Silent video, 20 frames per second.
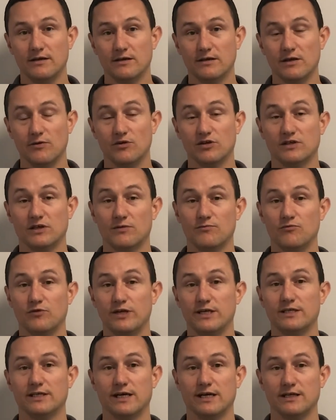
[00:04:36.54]
there were some
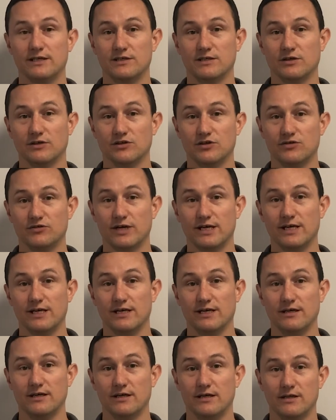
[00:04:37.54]
retailers in
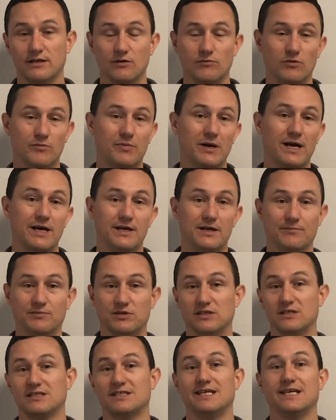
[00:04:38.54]
Australia that were paying up
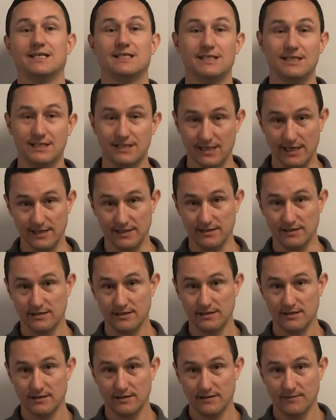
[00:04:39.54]
to 60
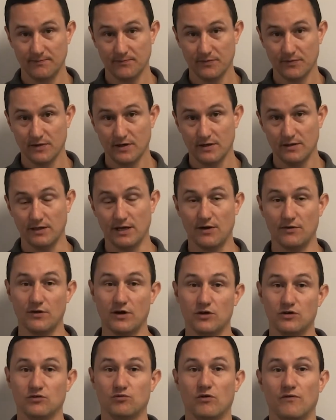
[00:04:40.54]
cents. Now
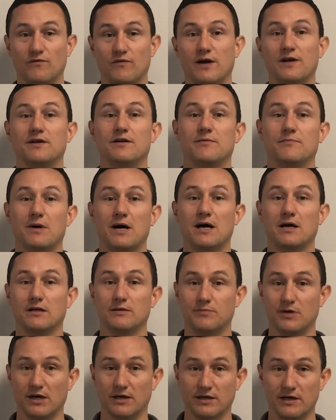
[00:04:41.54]
those were funded partly
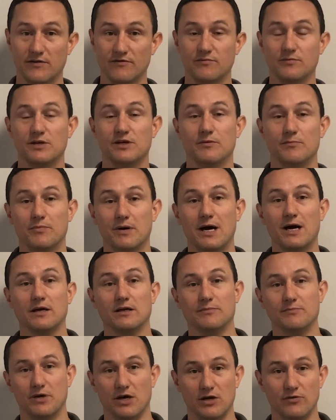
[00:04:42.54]
by government and
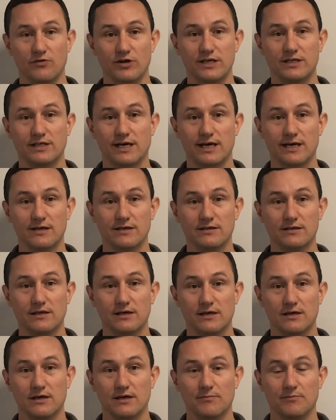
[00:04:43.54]
partly by retailers,
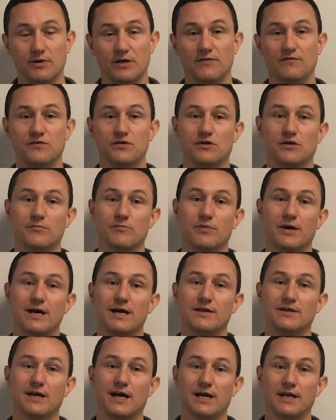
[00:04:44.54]
but if you
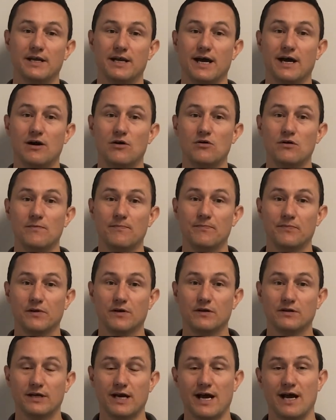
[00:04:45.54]
compare that now,
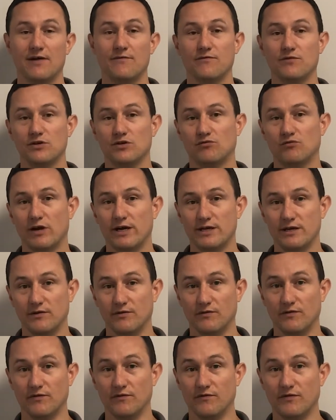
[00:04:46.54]
the average rate
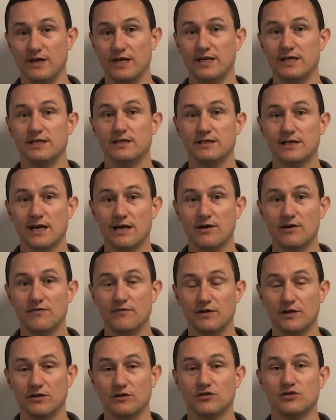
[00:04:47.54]
of a feed-in tariff
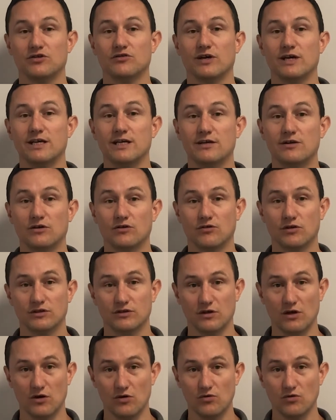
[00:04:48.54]
in Australia across
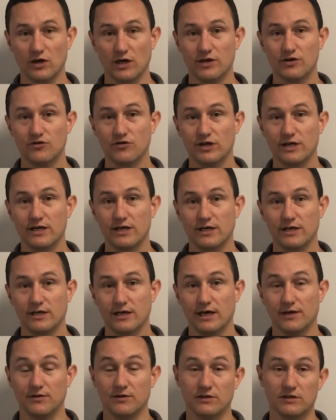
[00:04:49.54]
the whole country
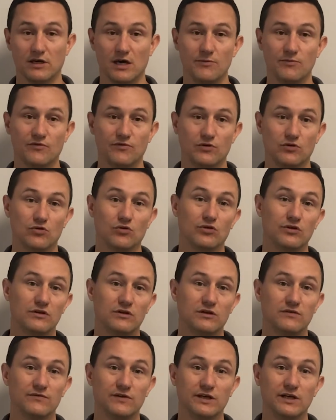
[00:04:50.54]
at the time of recording
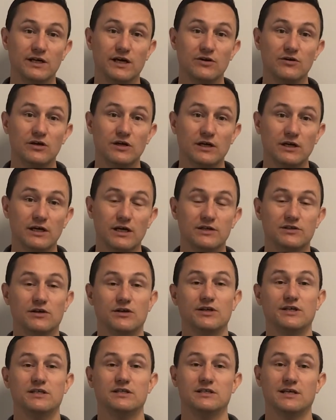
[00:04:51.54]
this video is
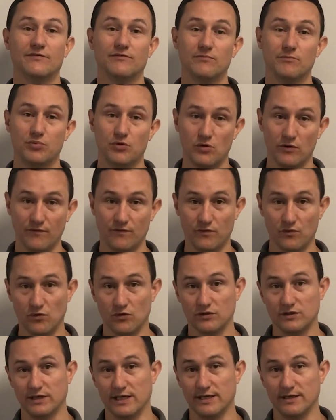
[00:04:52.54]
only
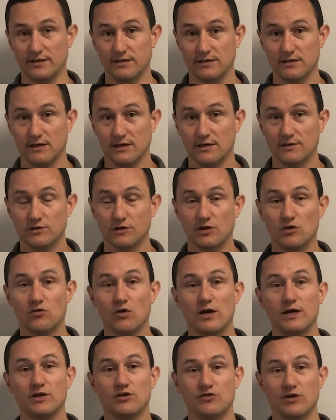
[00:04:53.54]
7.4 cents. So
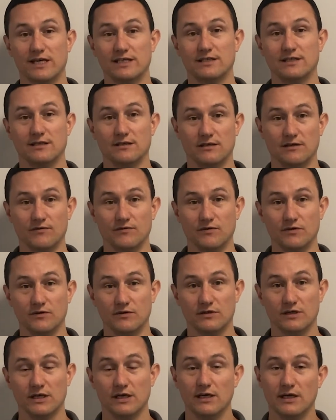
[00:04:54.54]
quite a drastic
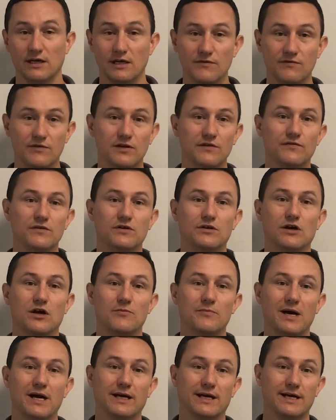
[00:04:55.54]
difference. Even if you go
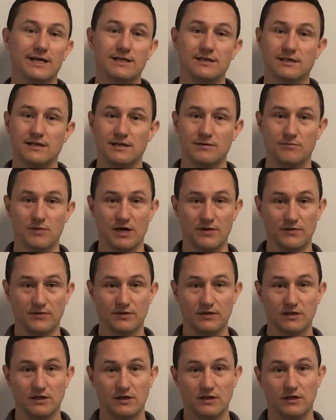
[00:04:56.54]
back 18
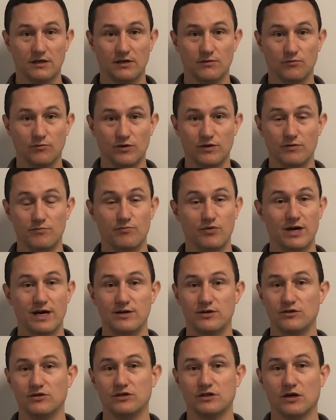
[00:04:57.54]
months with a brand
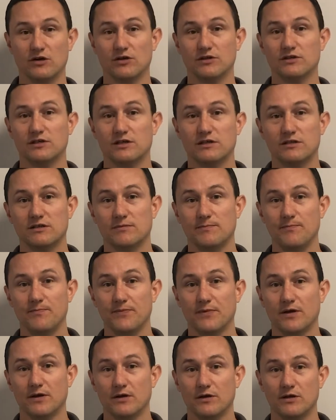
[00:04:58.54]
new solar system,
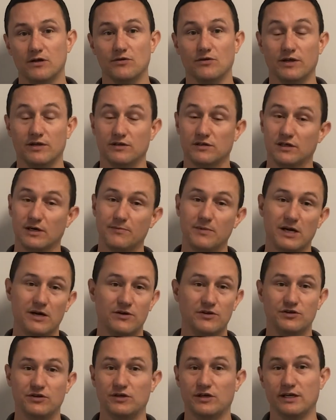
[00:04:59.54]
you, in some
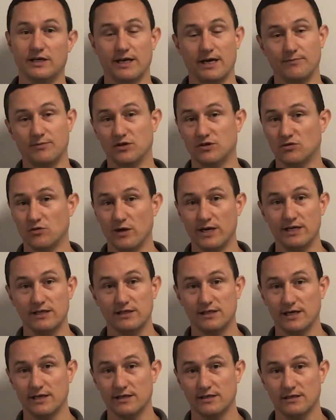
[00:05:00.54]
areas you could get up to 20
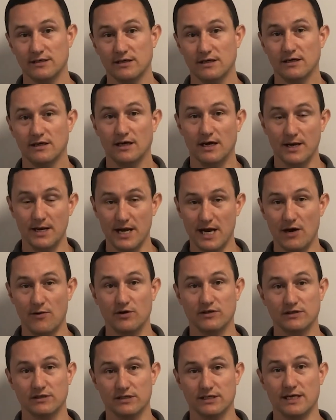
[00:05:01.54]
cents, and now,
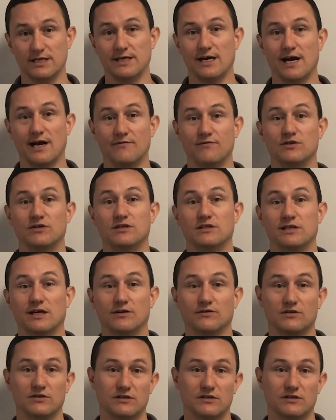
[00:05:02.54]
as I say, the average is down to